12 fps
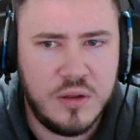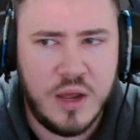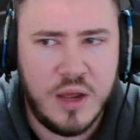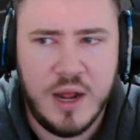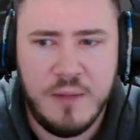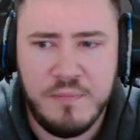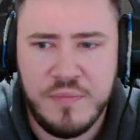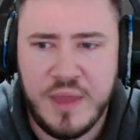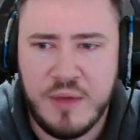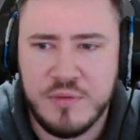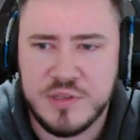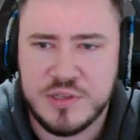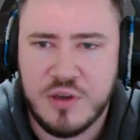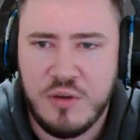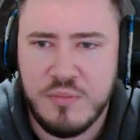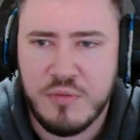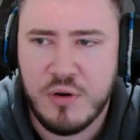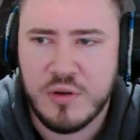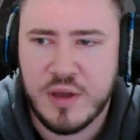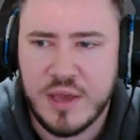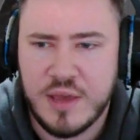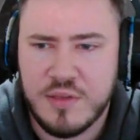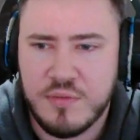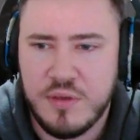Now we're just going broke, I
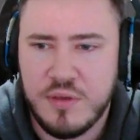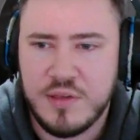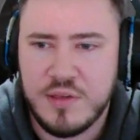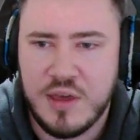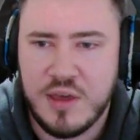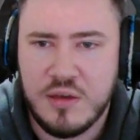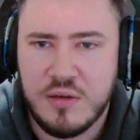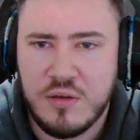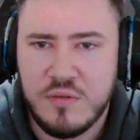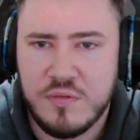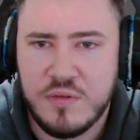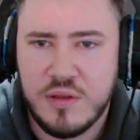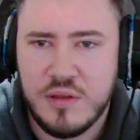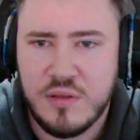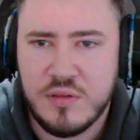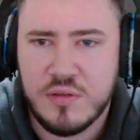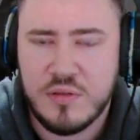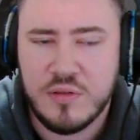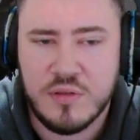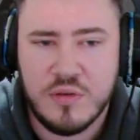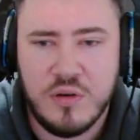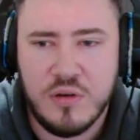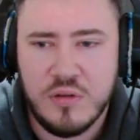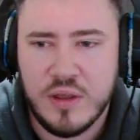guess, with ace king. Hopefully, he's just
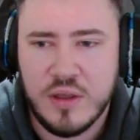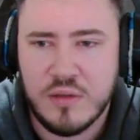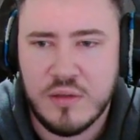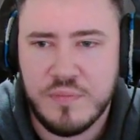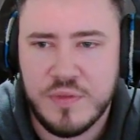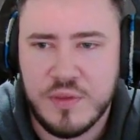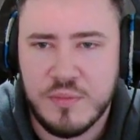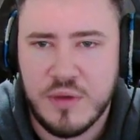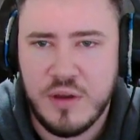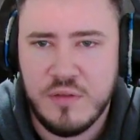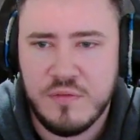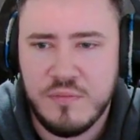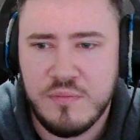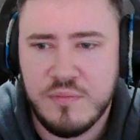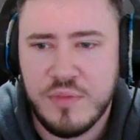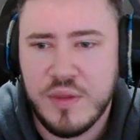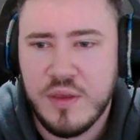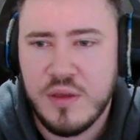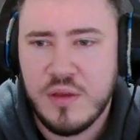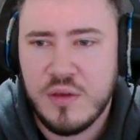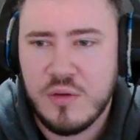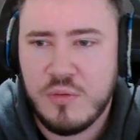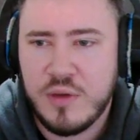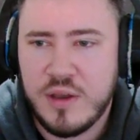got some kind of
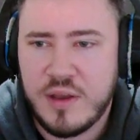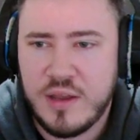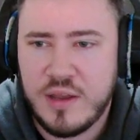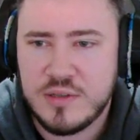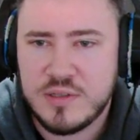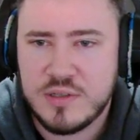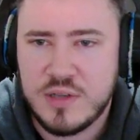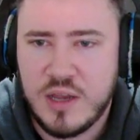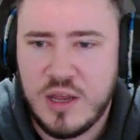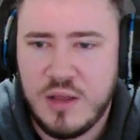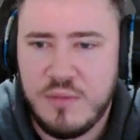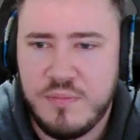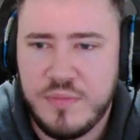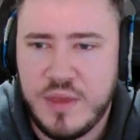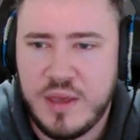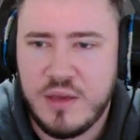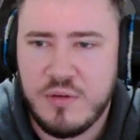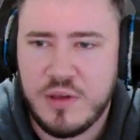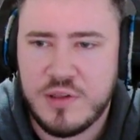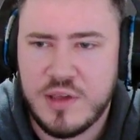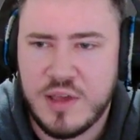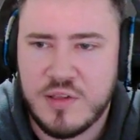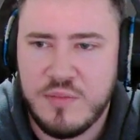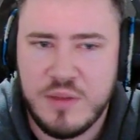weird hands. Yeah, we actually
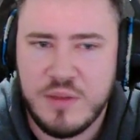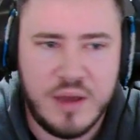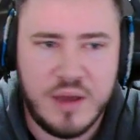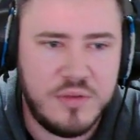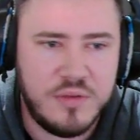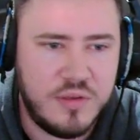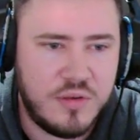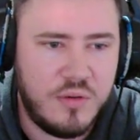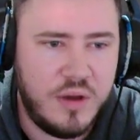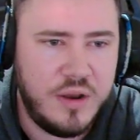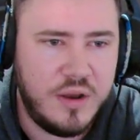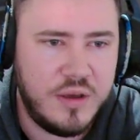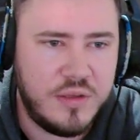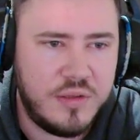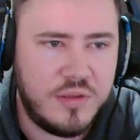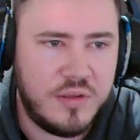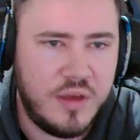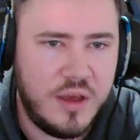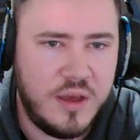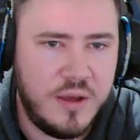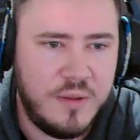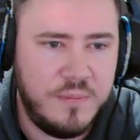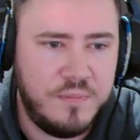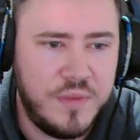get some money back, which is quite nice.
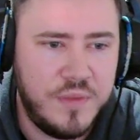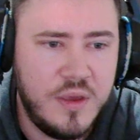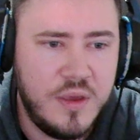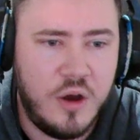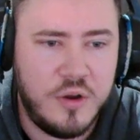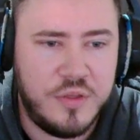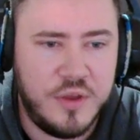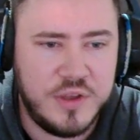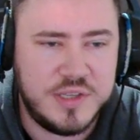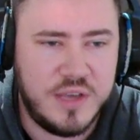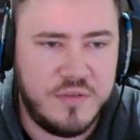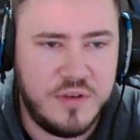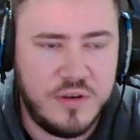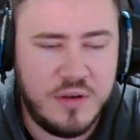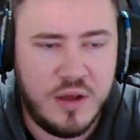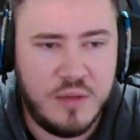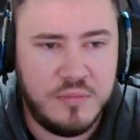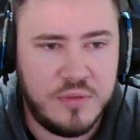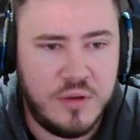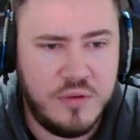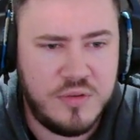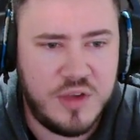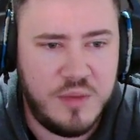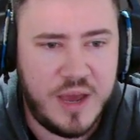On a 37, I'm going to
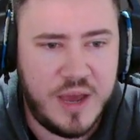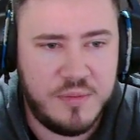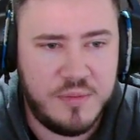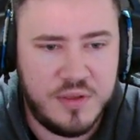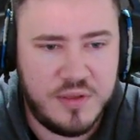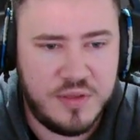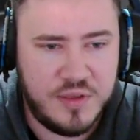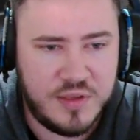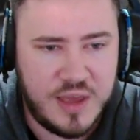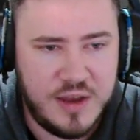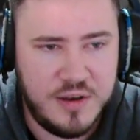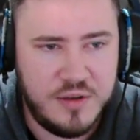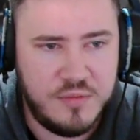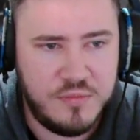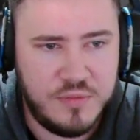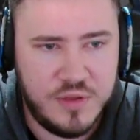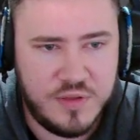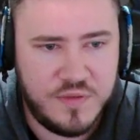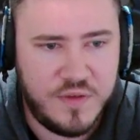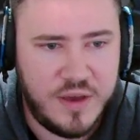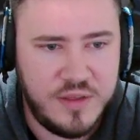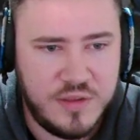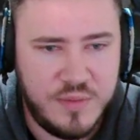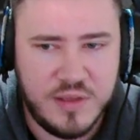check back, but this candidate is
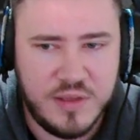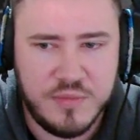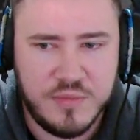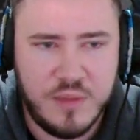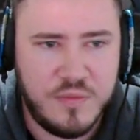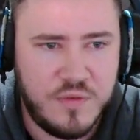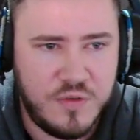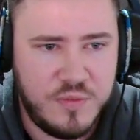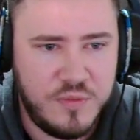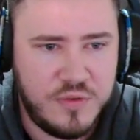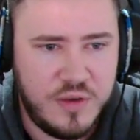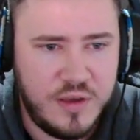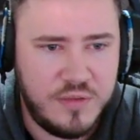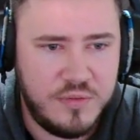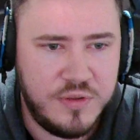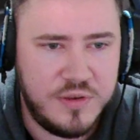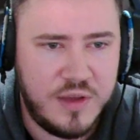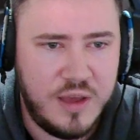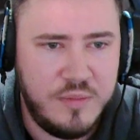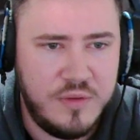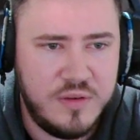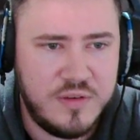fine to bet sometimes for a small size with the diamond.